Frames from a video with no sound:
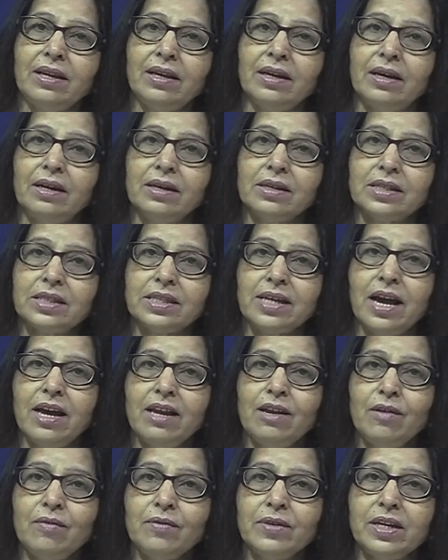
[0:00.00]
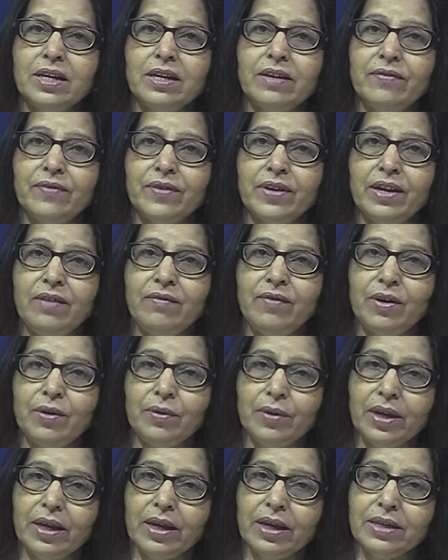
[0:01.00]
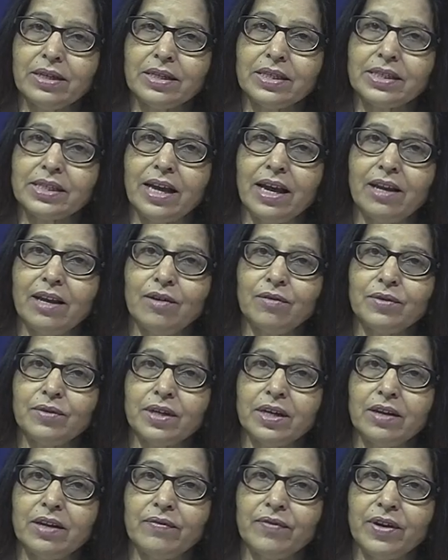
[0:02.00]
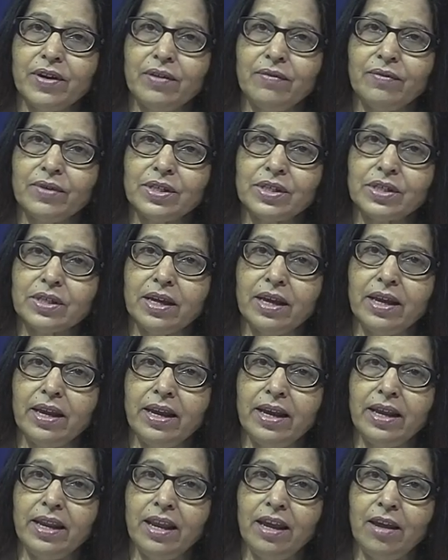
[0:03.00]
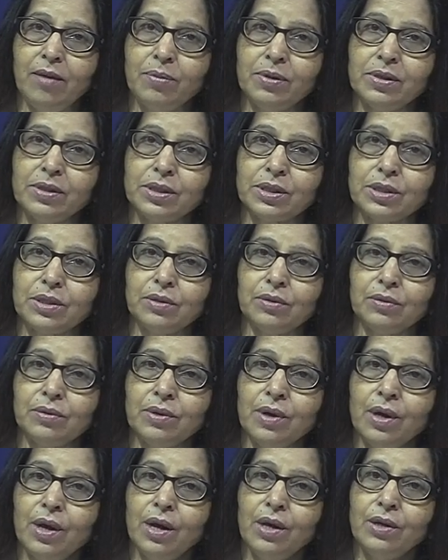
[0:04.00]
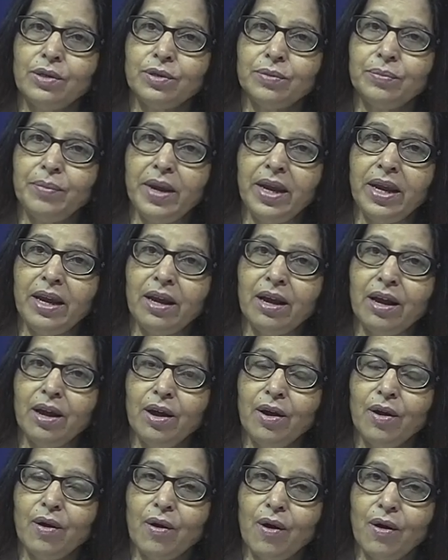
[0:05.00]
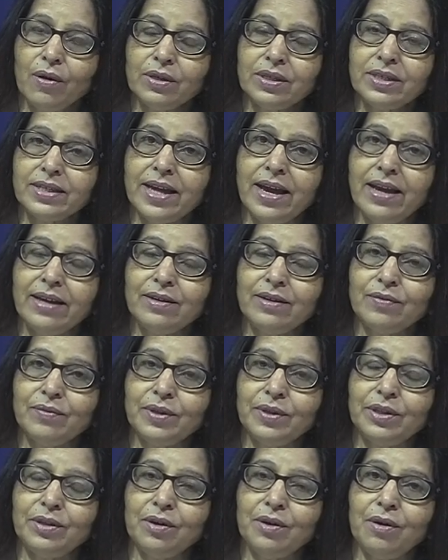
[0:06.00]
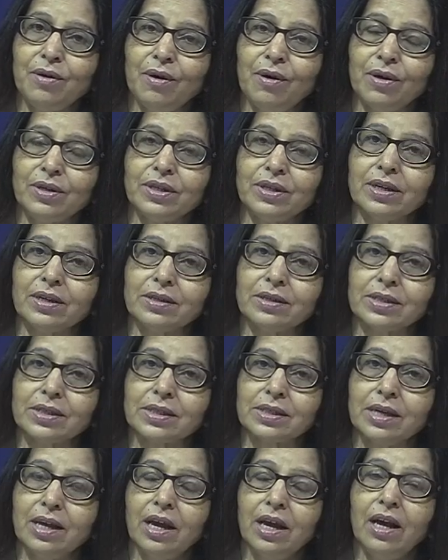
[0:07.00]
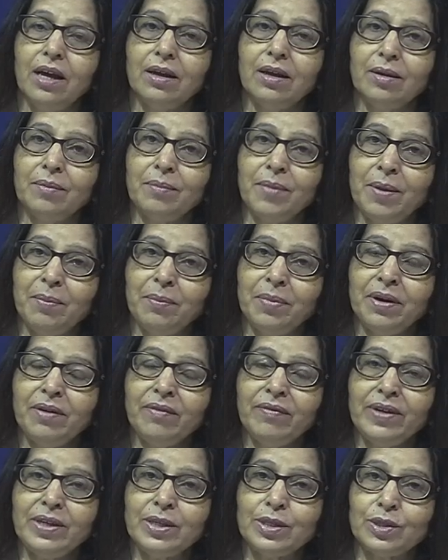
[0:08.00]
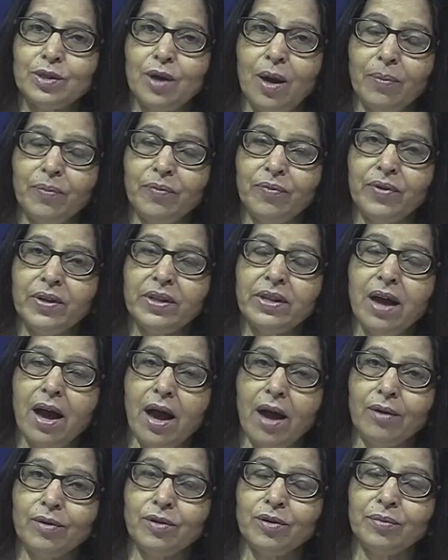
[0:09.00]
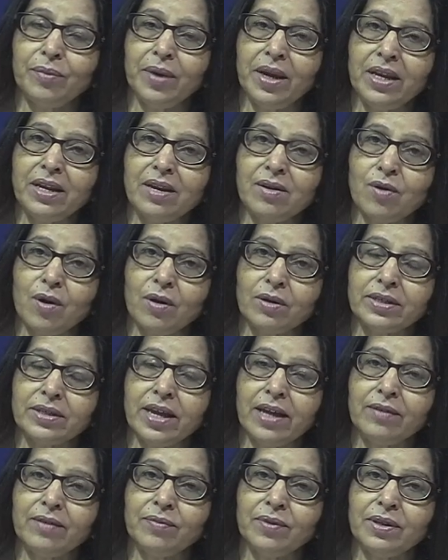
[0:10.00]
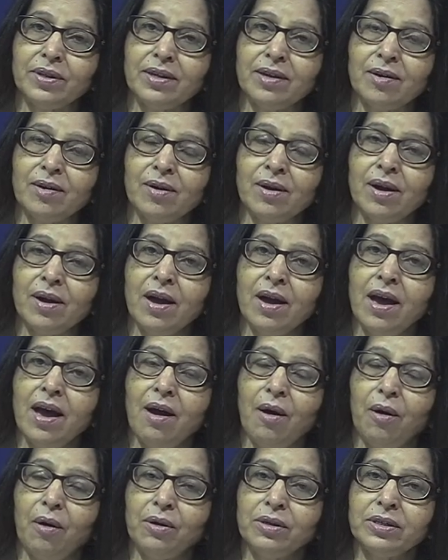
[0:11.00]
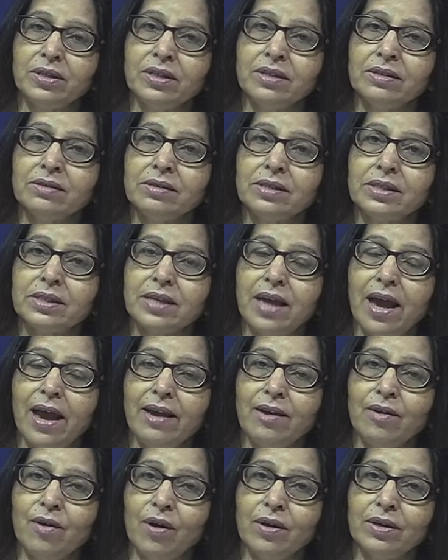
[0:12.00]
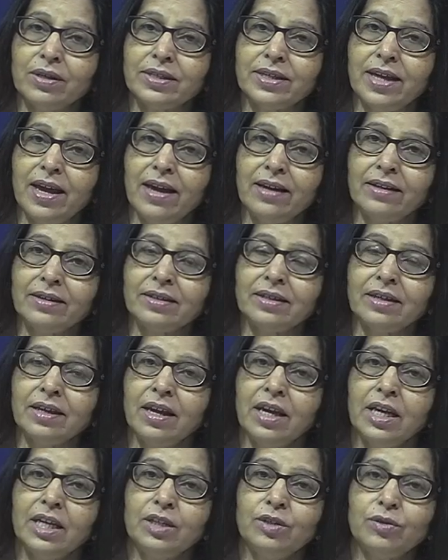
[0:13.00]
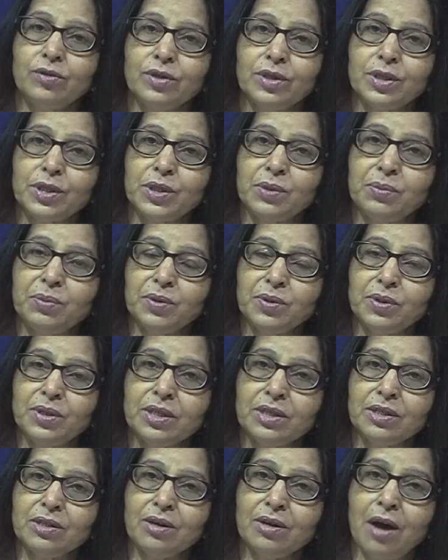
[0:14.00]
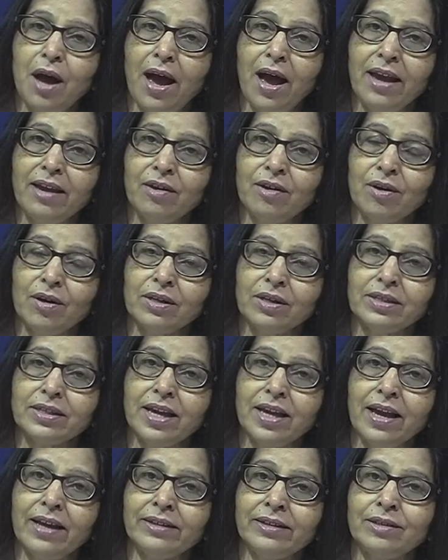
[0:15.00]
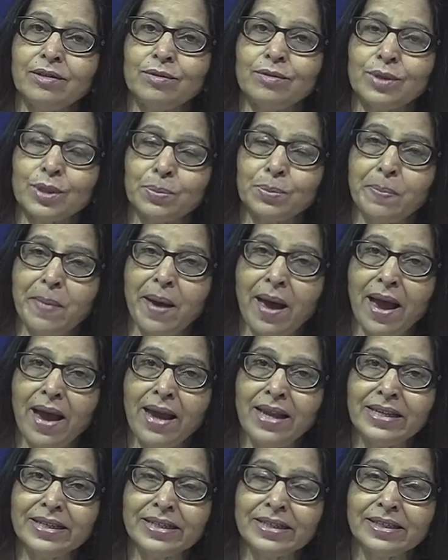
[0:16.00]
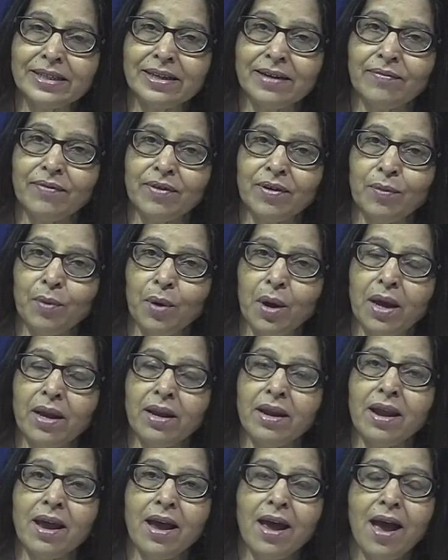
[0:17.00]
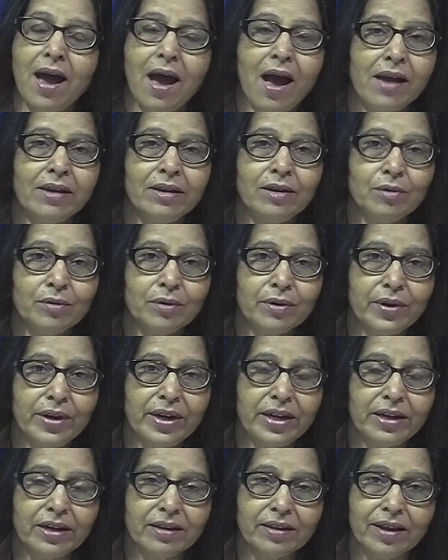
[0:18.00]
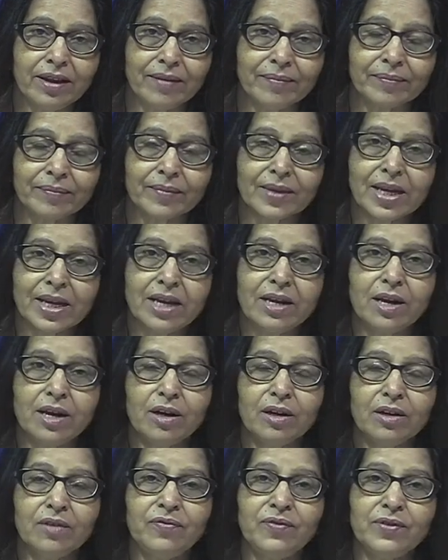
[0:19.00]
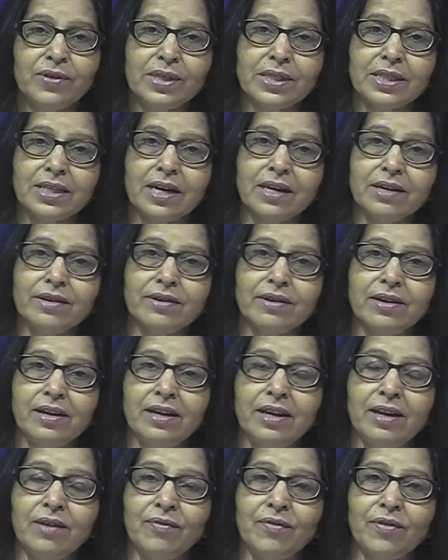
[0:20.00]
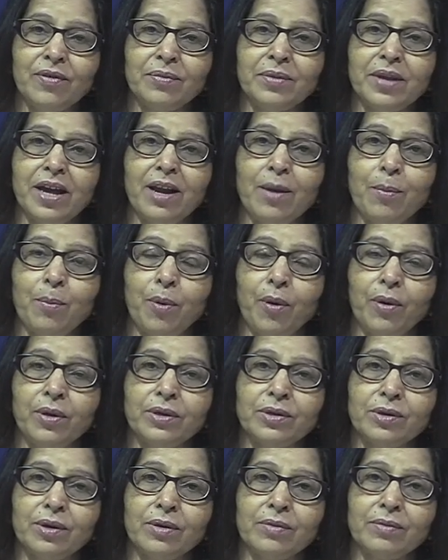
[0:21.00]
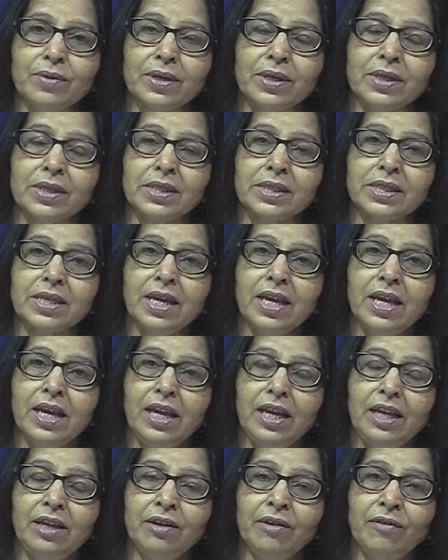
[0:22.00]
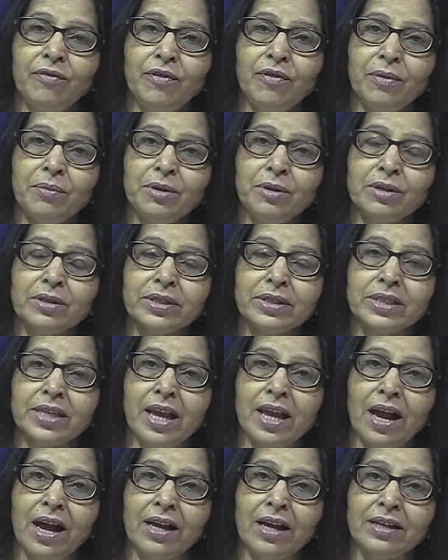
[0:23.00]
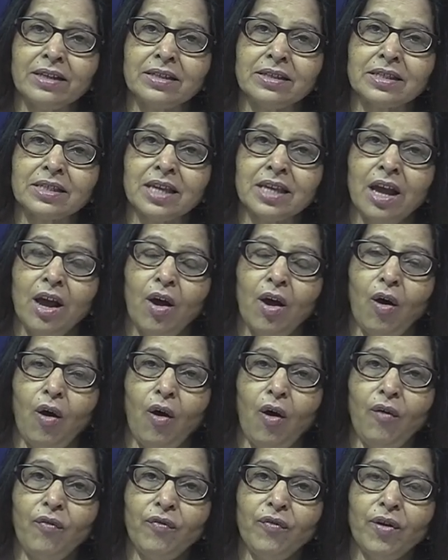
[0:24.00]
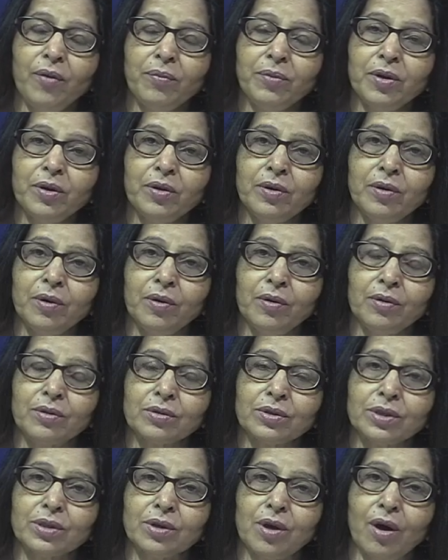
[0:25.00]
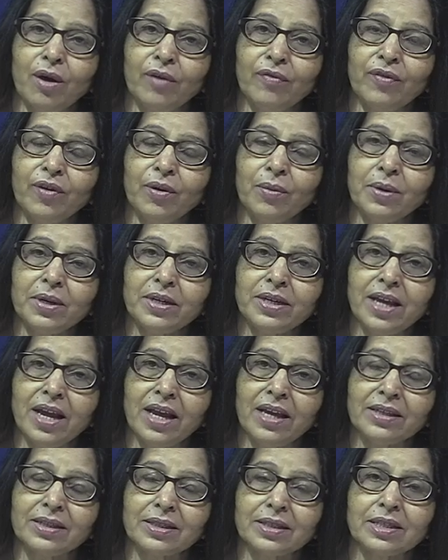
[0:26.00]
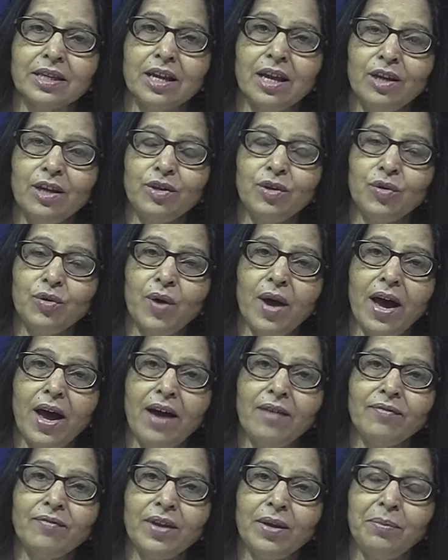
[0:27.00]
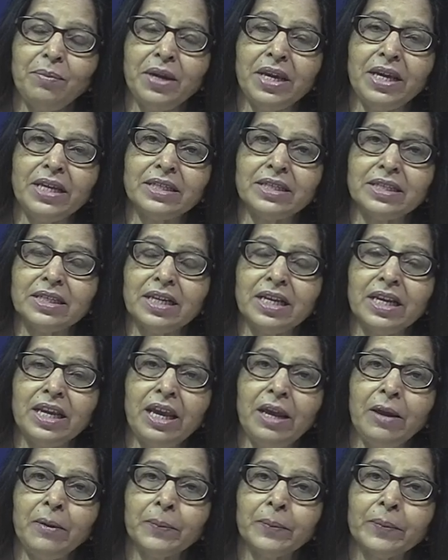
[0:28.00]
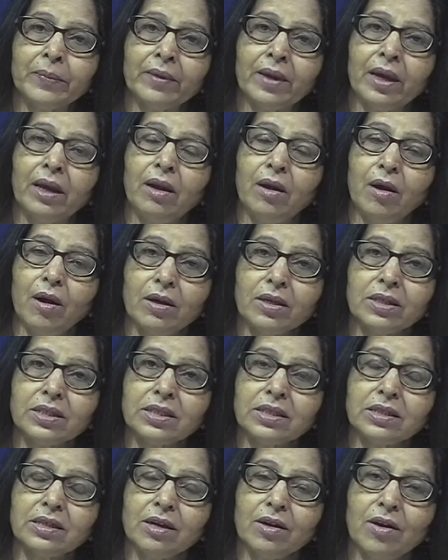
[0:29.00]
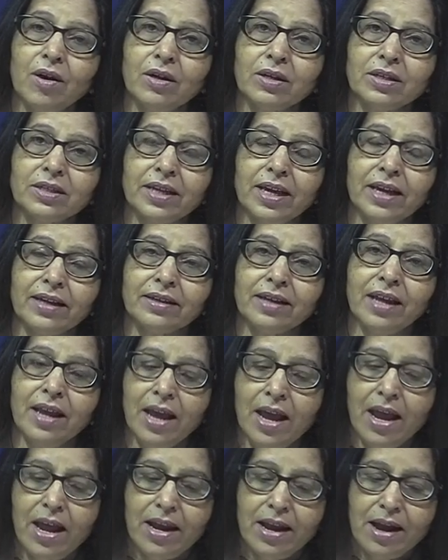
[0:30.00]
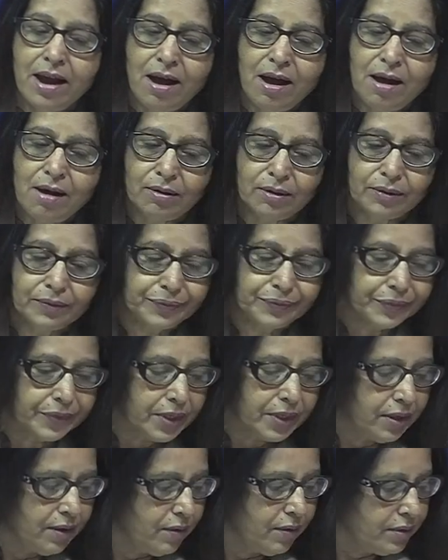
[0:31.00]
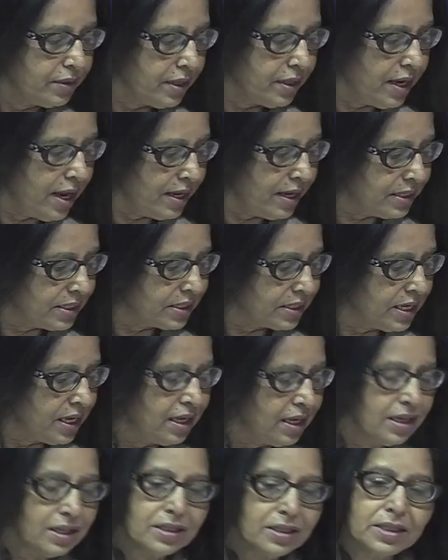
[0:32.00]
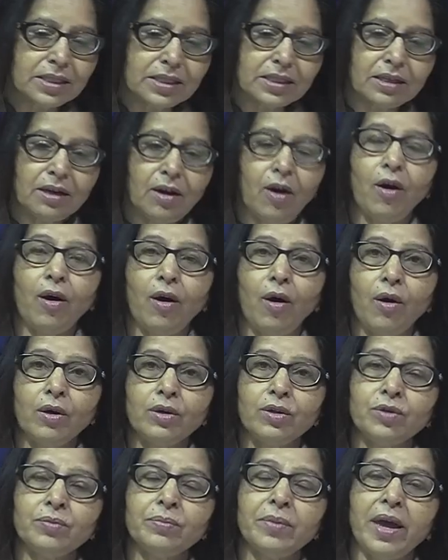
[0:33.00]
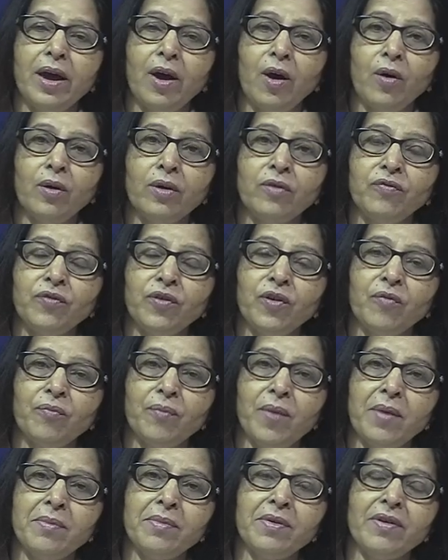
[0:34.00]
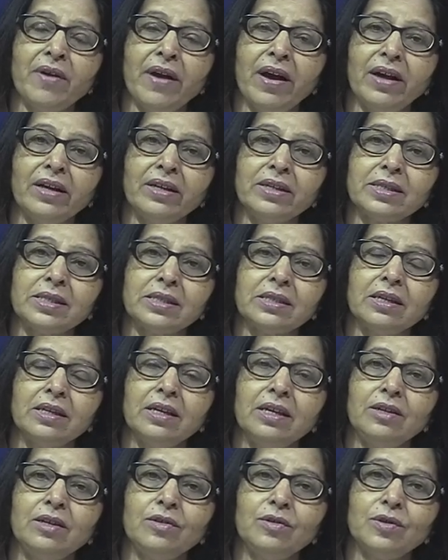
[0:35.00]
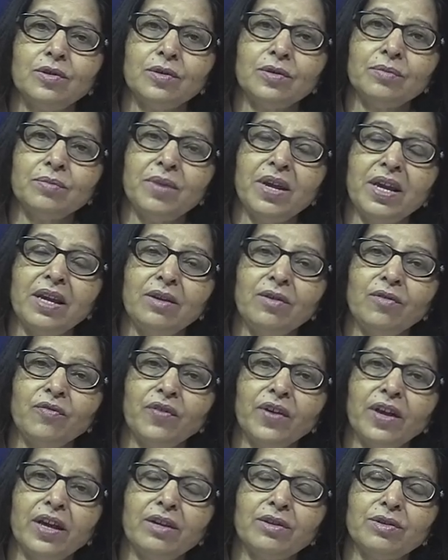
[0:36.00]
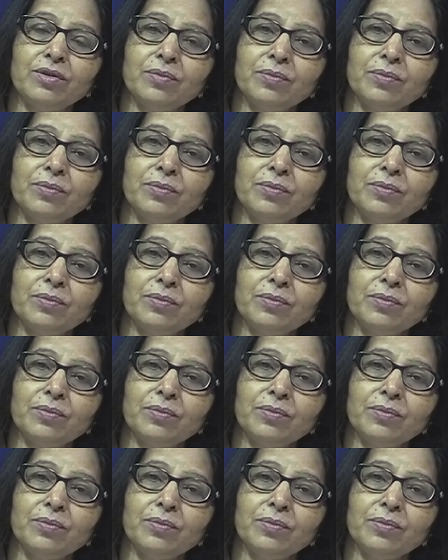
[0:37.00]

a style of delivery, we are looking at a style of delivery which enables you to make contact with your audience. Remember, we stopped with how you made contact with your audience, eye contact, you distributed your eye contact, you smiled at everyone and you greeted them. Now, if you start reading from that point onwards, either from your slides or from your notes or from a text, you have immediately lost contact. Now, the next thing is, or if you have memorized, you forget to